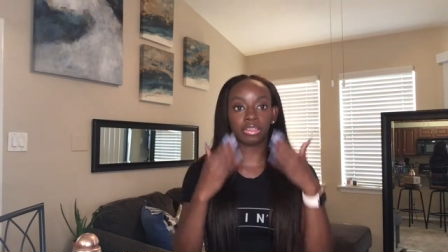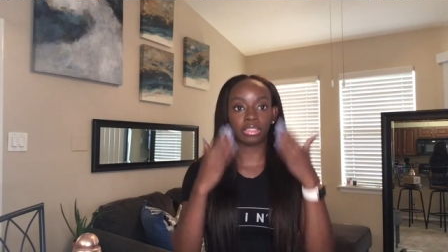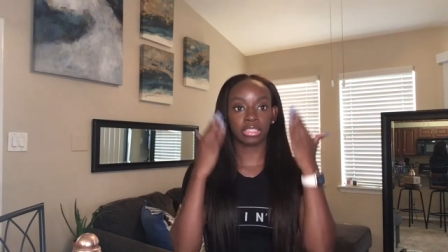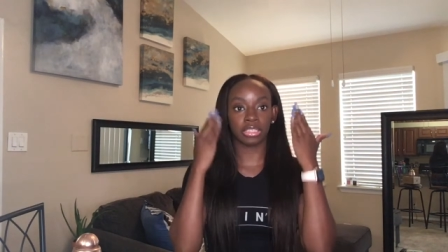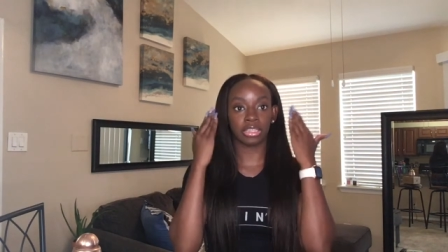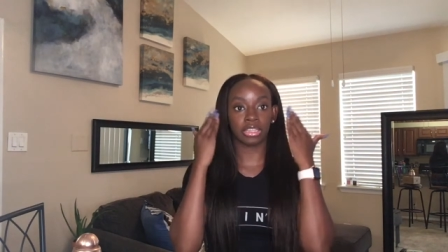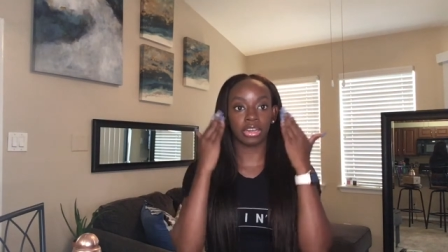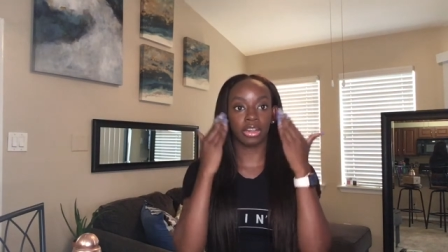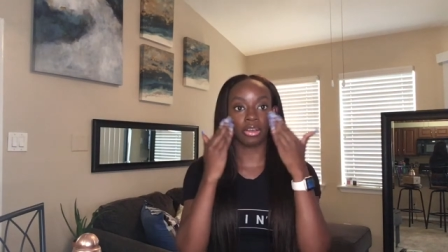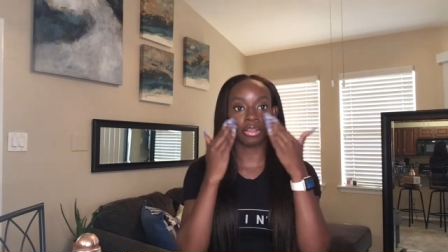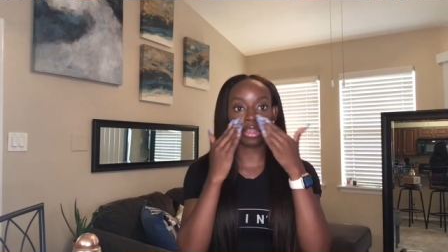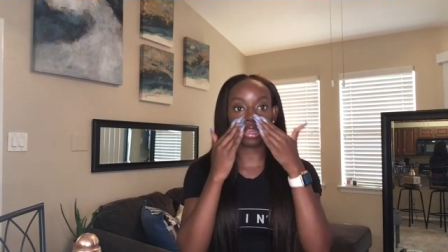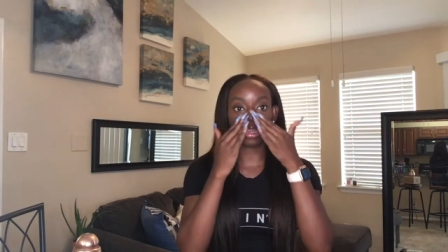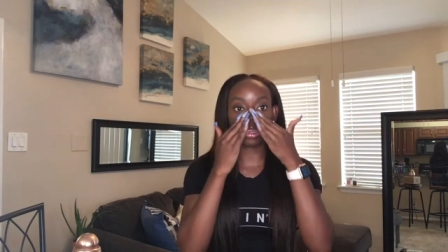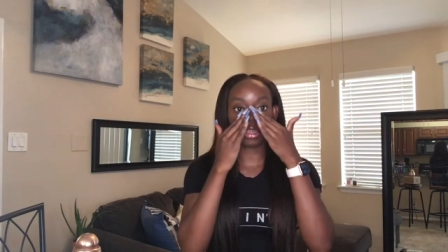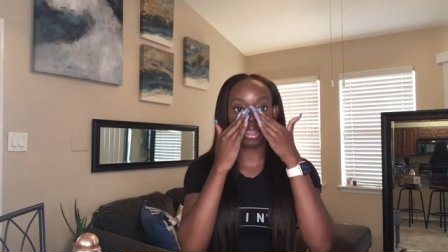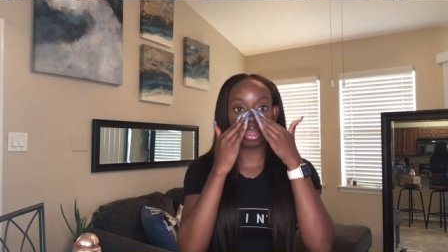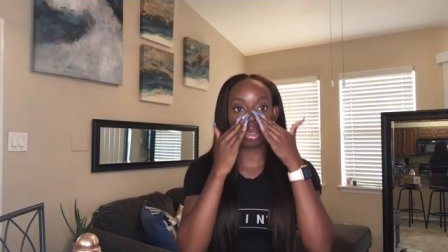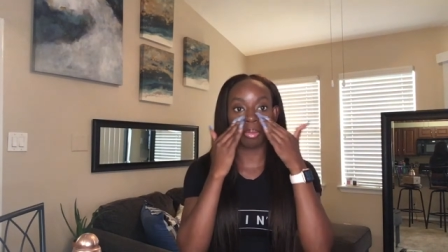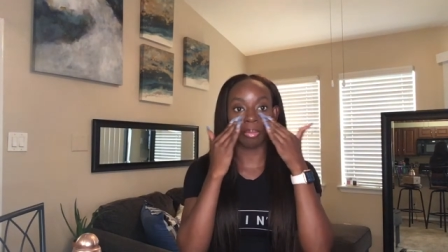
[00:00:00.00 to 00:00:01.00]
And then I'll like
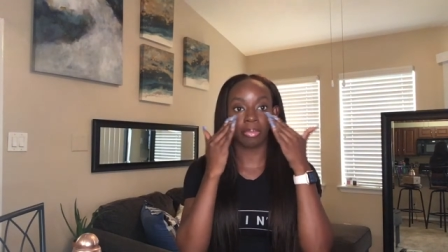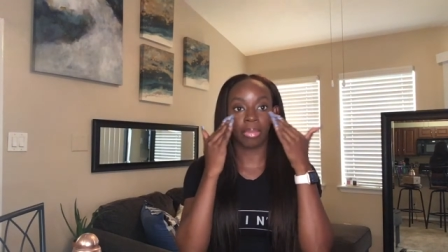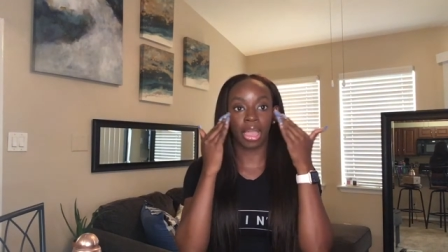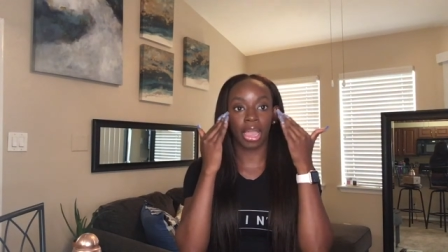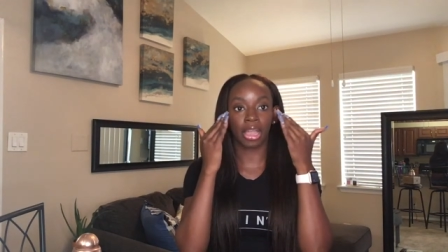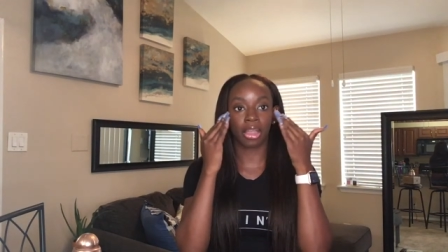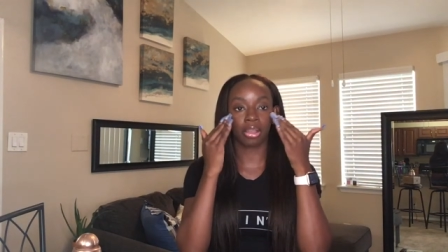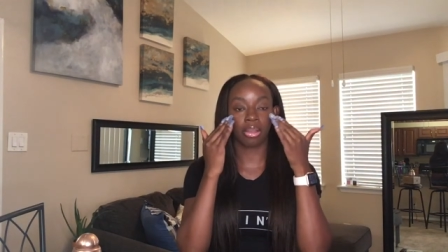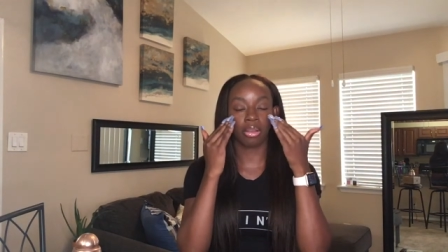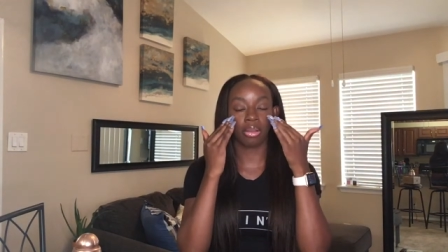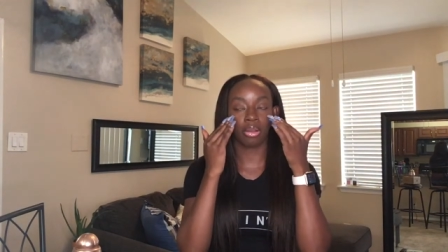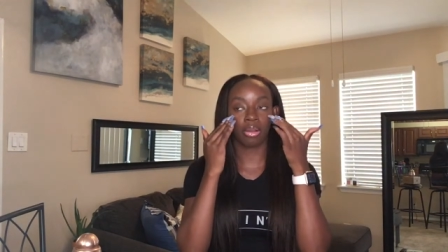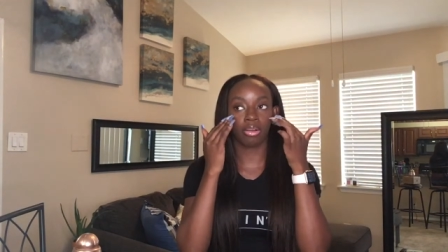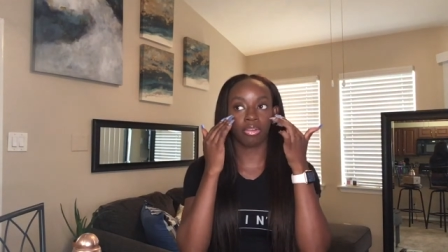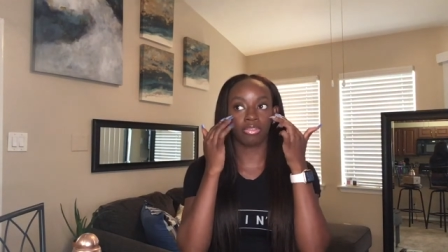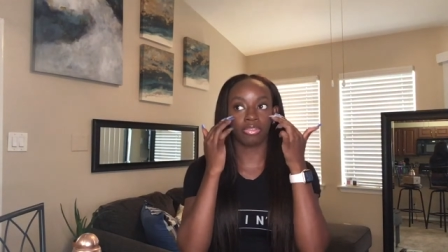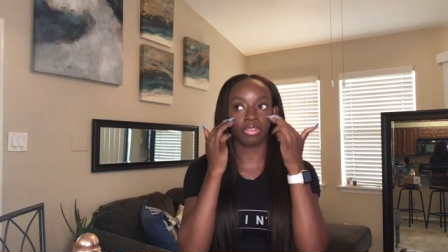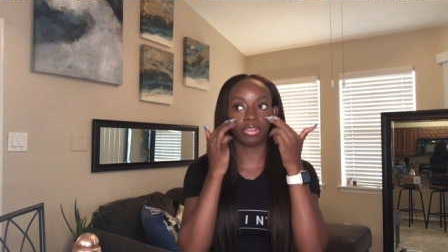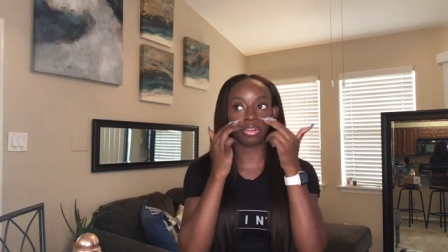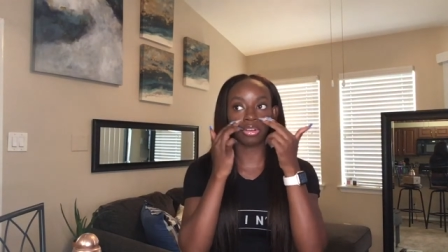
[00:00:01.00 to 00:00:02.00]
come back
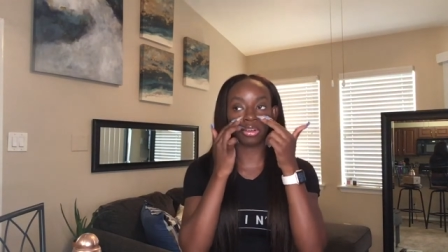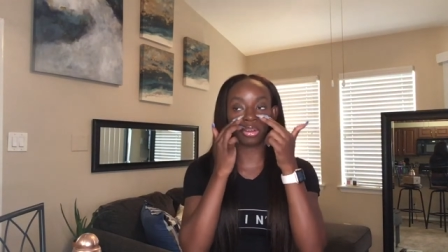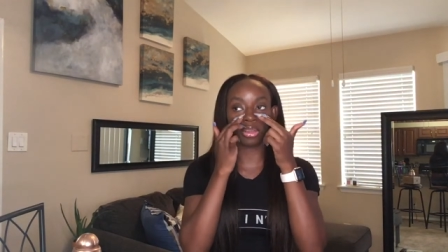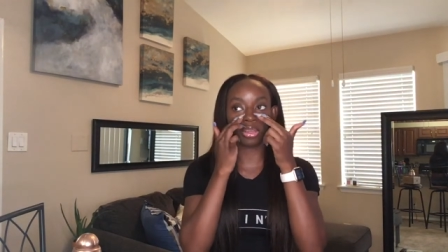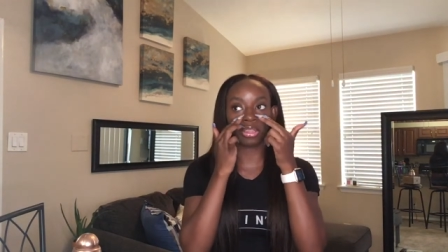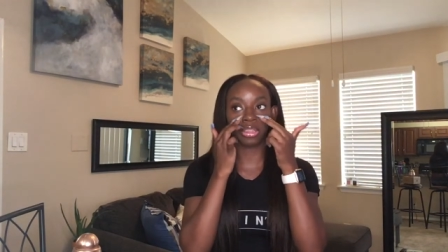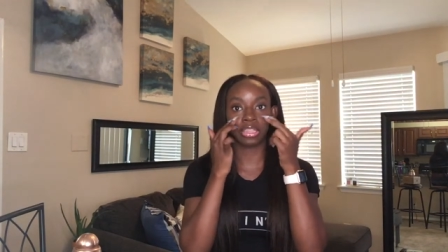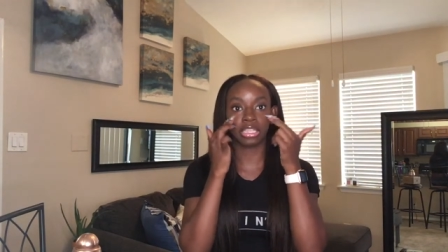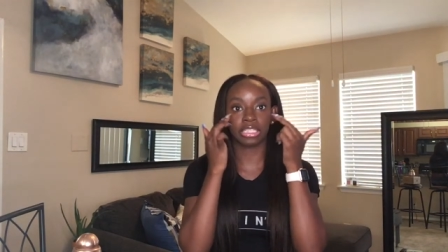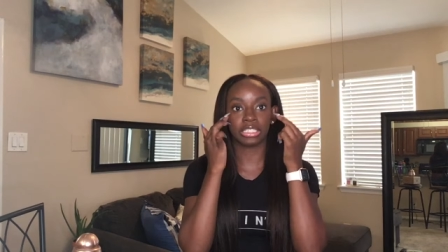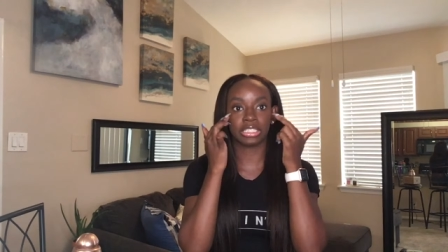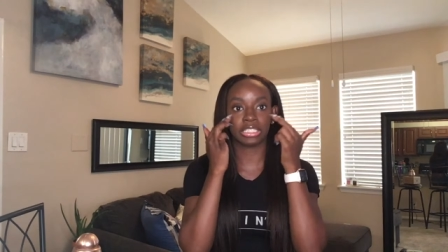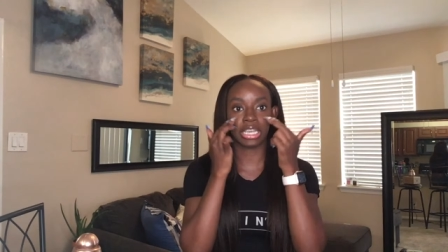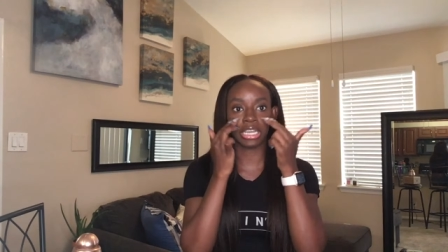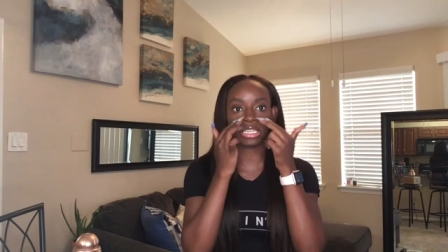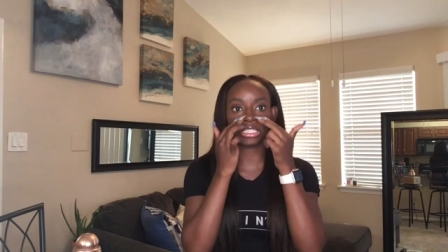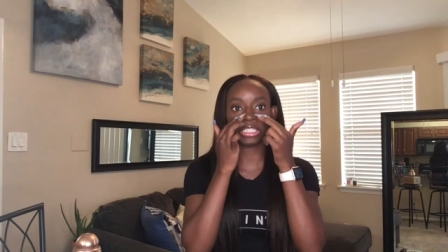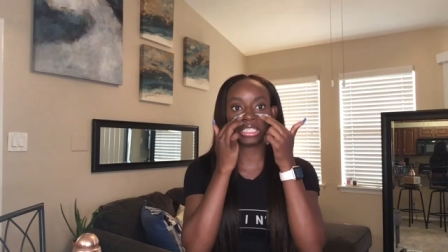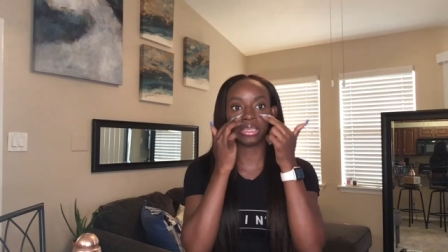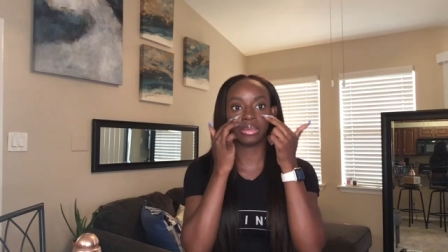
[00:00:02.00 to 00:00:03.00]
over this
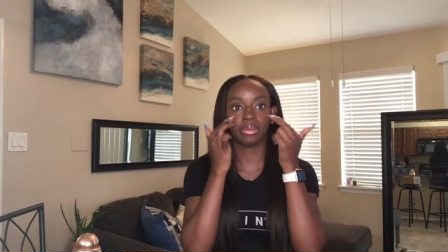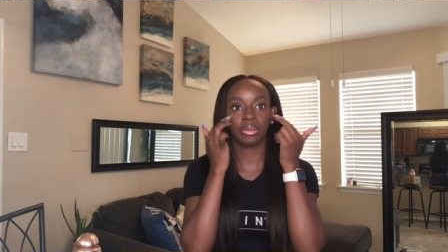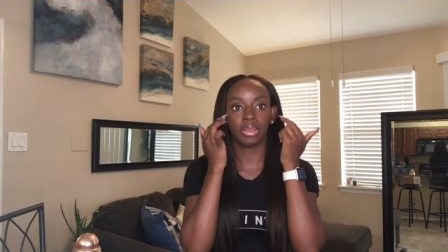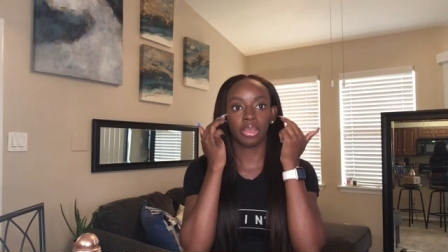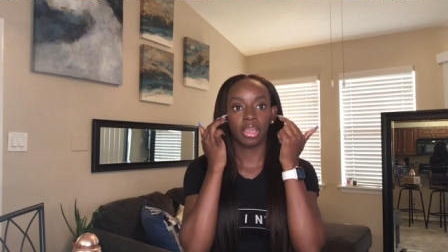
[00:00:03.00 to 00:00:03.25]
section